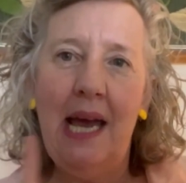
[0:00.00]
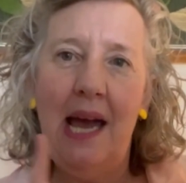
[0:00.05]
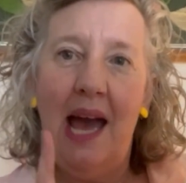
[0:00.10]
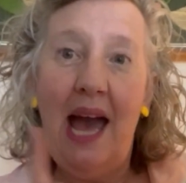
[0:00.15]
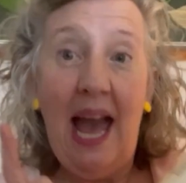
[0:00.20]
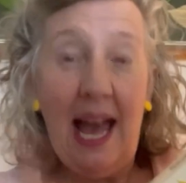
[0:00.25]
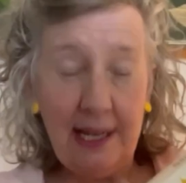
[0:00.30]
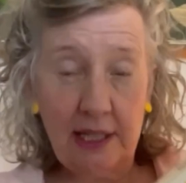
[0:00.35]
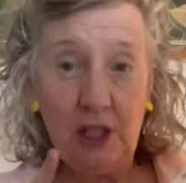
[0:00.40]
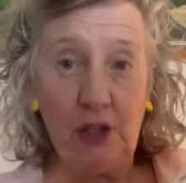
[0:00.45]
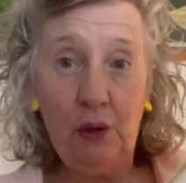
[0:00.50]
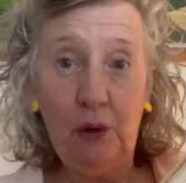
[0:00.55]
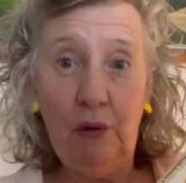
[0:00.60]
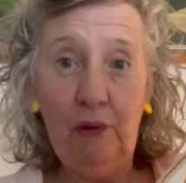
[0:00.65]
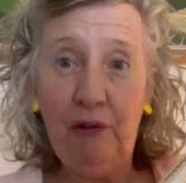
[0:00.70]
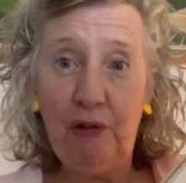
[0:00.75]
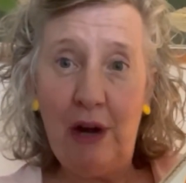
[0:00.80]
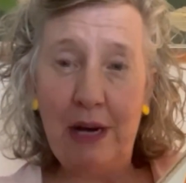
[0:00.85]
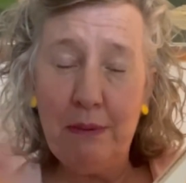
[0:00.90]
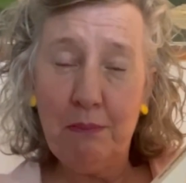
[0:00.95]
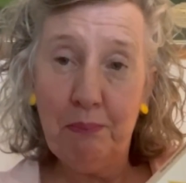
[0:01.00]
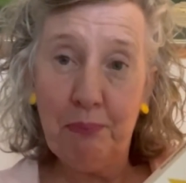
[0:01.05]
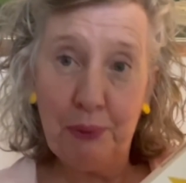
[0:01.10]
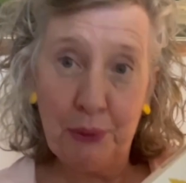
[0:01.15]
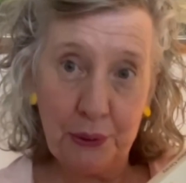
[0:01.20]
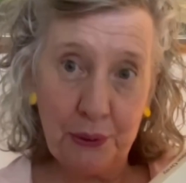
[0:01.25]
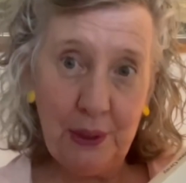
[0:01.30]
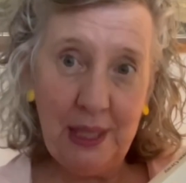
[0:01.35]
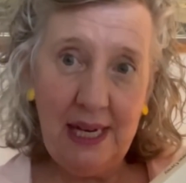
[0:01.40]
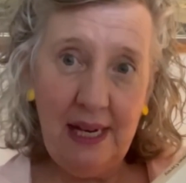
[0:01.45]
had a girlfriend
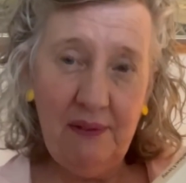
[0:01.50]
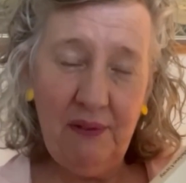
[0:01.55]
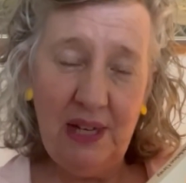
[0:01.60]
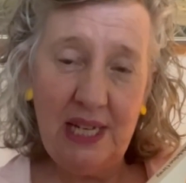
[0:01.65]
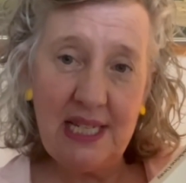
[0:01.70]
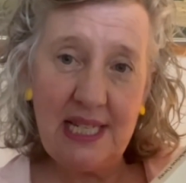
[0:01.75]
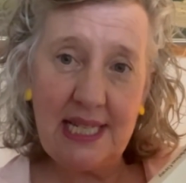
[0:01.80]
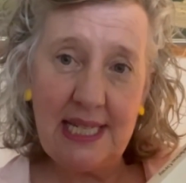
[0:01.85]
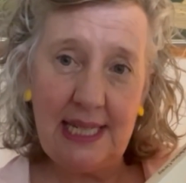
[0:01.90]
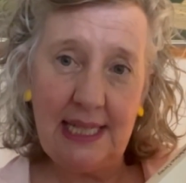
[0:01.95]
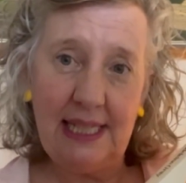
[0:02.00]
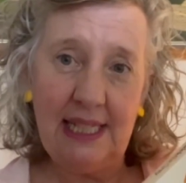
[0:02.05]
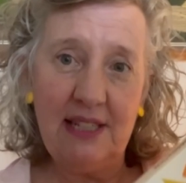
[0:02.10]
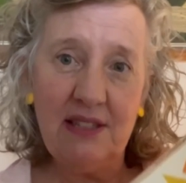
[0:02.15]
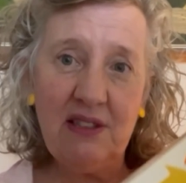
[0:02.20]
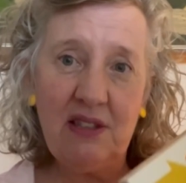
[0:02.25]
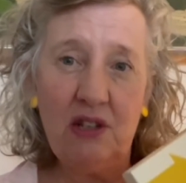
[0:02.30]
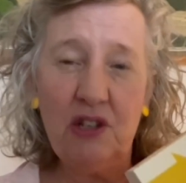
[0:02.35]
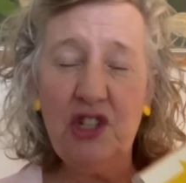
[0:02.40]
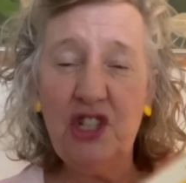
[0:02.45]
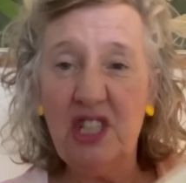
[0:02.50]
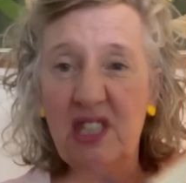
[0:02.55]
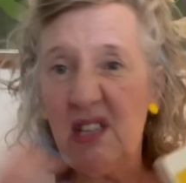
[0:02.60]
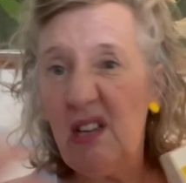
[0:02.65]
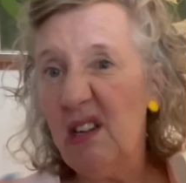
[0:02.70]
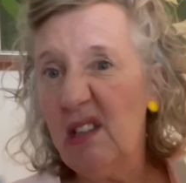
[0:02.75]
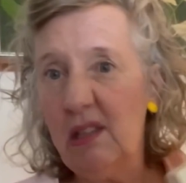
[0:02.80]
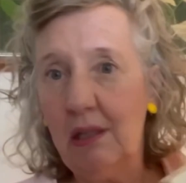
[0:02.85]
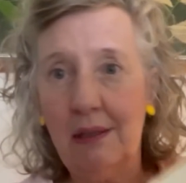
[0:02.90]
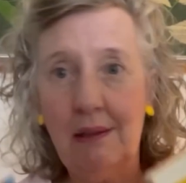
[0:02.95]
previously, so she's
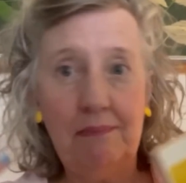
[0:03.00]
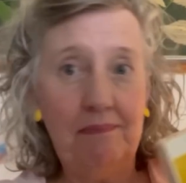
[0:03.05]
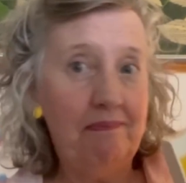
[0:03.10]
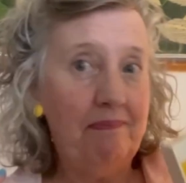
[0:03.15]
either